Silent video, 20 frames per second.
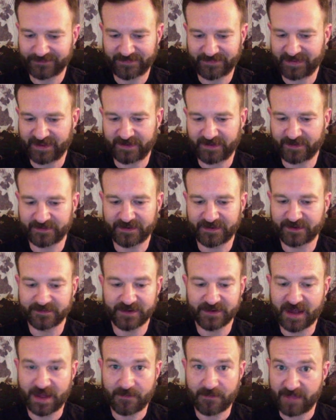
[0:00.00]
are
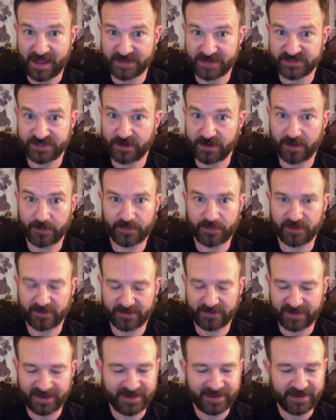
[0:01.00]
not matching up.
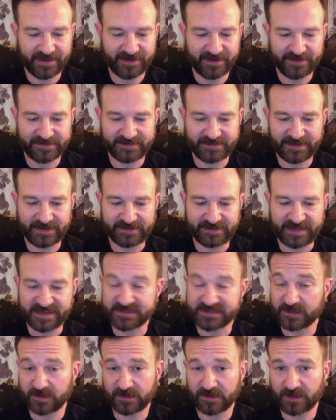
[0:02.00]
Okay, it
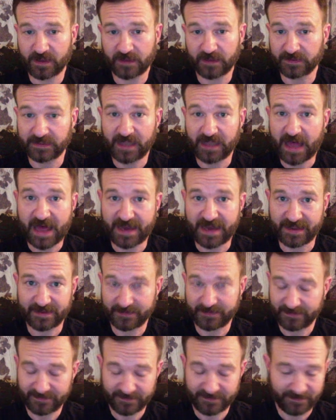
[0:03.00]
takes either a
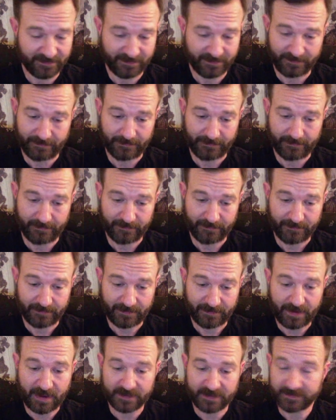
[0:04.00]
lot
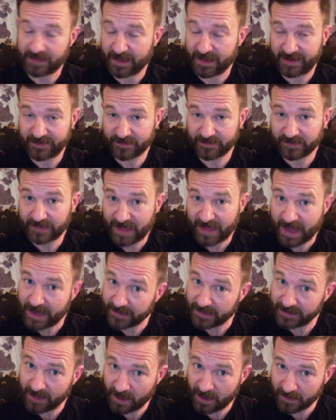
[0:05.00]

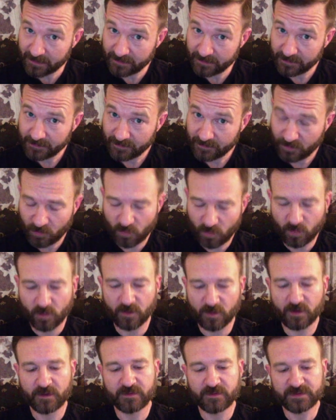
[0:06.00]
of luck
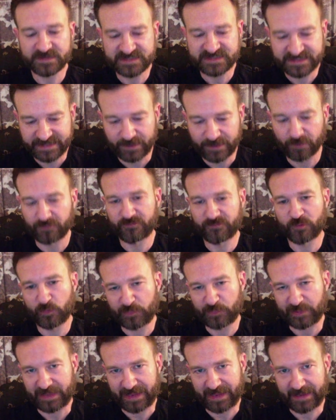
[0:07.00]
or skillful
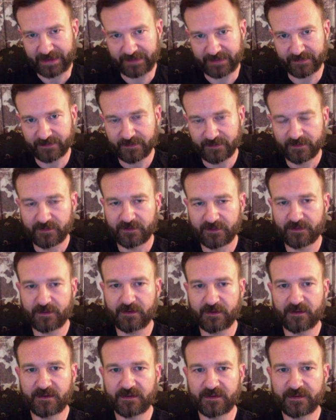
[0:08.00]
planning
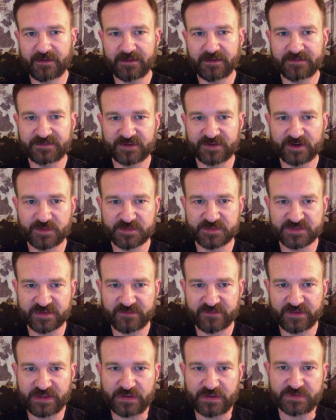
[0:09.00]
in terms
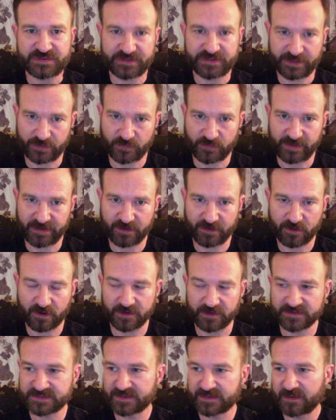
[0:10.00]
of the use of the green cards.